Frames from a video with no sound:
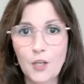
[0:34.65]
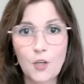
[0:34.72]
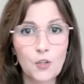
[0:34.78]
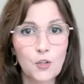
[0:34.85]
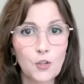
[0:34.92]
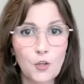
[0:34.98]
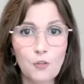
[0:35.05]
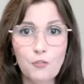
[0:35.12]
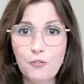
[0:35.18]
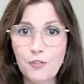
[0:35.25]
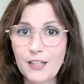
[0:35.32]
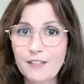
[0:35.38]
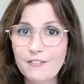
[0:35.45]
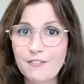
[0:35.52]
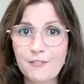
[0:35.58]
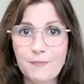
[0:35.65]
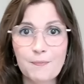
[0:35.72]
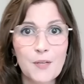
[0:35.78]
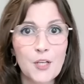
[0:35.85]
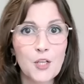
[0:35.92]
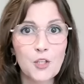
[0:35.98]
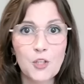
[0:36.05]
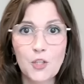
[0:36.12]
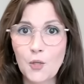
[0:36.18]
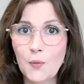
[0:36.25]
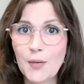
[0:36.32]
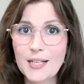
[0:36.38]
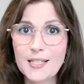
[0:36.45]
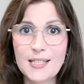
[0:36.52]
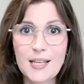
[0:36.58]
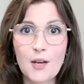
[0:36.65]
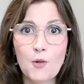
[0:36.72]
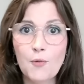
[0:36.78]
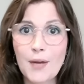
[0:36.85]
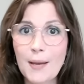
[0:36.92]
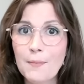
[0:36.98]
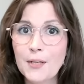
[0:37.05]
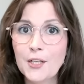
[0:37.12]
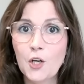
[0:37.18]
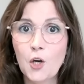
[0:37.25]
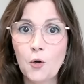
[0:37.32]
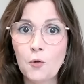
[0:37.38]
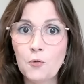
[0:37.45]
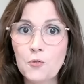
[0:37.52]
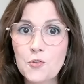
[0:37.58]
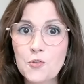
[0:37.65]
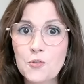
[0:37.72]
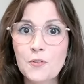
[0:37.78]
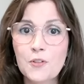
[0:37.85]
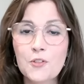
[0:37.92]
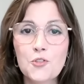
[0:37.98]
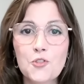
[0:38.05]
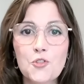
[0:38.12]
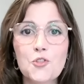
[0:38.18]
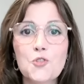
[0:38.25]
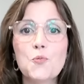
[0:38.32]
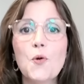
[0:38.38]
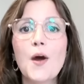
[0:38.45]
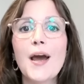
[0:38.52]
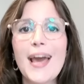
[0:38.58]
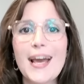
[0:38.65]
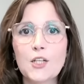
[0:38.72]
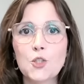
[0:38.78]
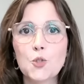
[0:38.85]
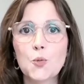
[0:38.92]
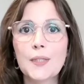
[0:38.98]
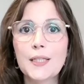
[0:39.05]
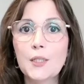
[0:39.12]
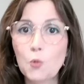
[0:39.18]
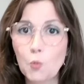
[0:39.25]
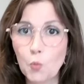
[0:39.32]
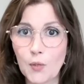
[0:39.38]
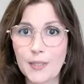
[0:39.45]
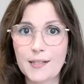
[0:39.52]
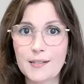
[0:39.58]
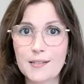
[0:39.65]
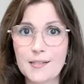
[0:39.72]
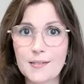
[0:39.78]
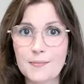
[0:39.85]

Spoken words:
No fluff, no Excel rabbit holes, just what actually works.